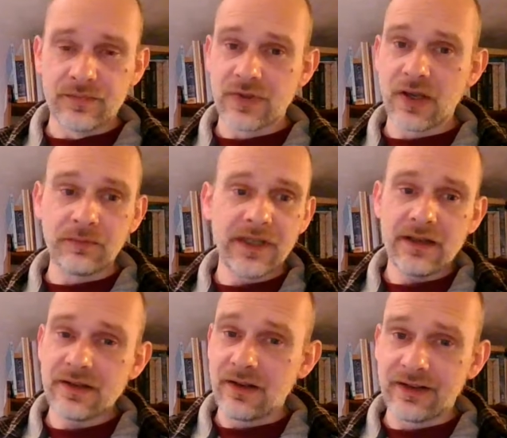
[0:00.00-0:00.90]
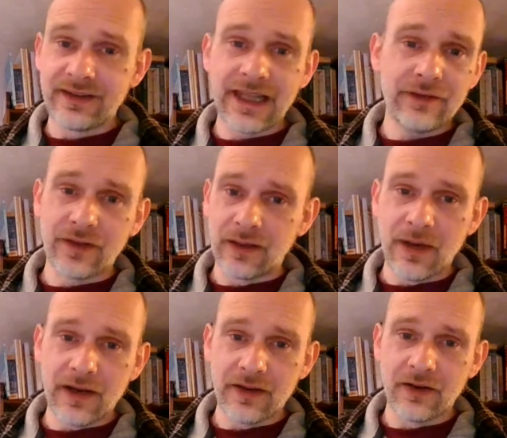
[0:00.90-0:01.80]
Some days are definitely
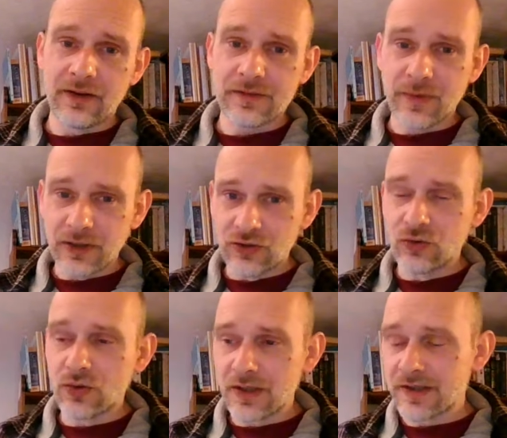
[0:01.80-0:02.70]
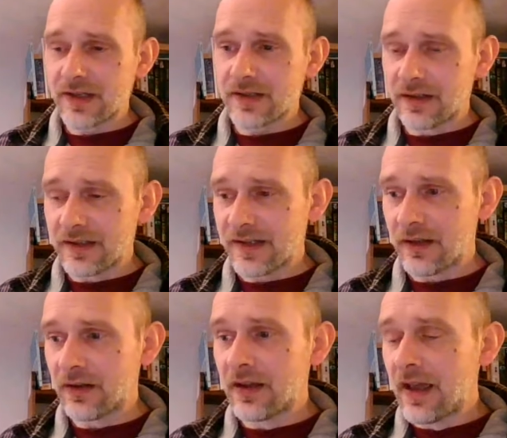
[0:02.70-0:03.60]
better than others, but they do consistently
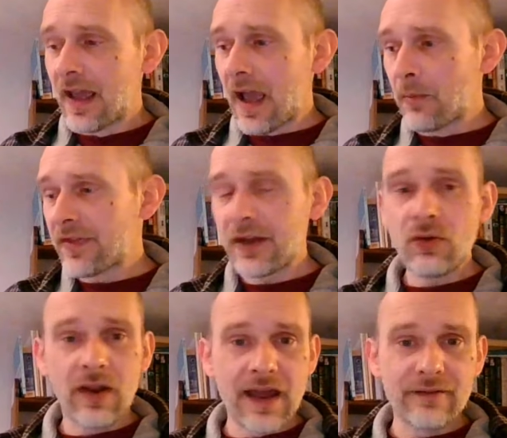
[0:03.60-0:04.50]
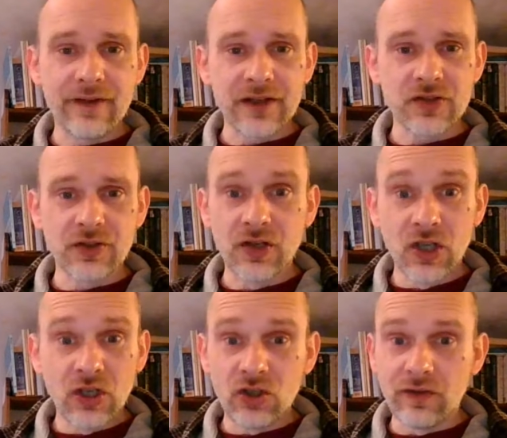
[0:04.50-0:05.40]
sell. And within all of that fiction,
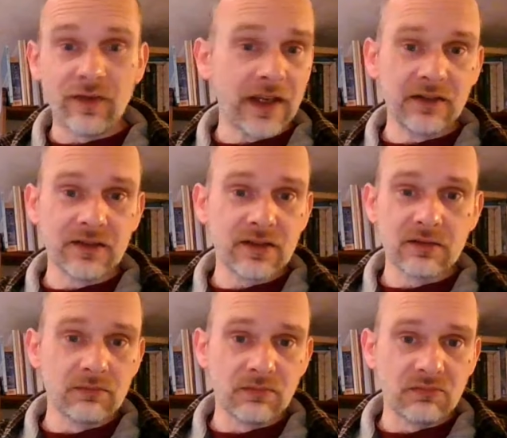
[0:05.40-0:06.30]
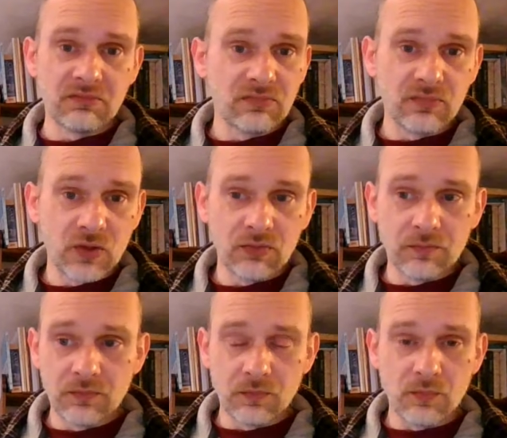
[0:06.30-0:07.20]
you find, you know,
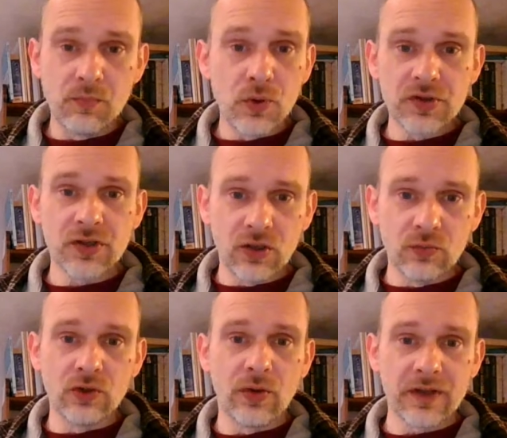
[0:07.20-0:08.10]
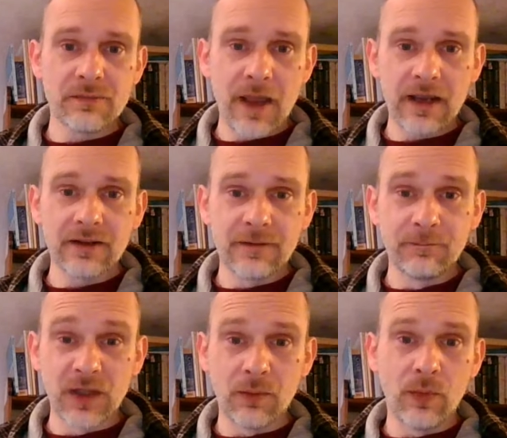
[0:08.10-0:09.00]
books that you would not expect
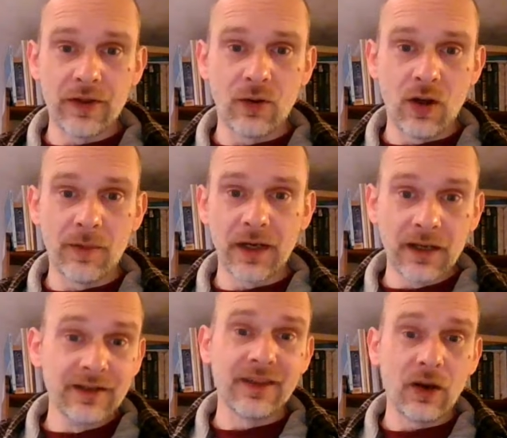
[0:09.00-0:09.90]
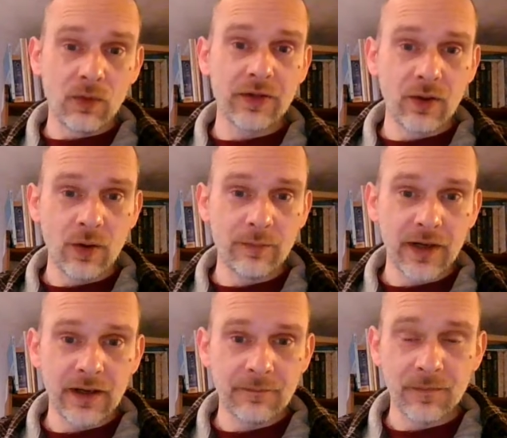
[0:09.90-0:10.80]
to be worth a lot of money that are worth a lot of
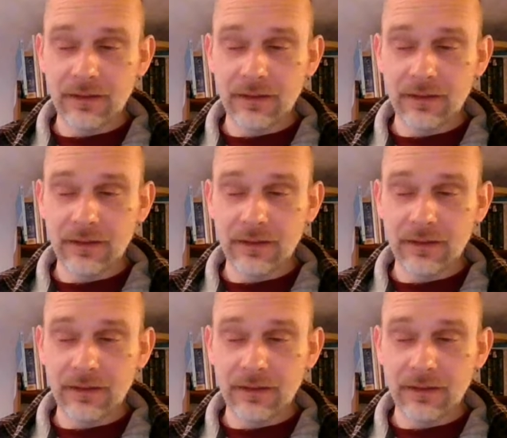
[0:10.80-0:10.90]
money.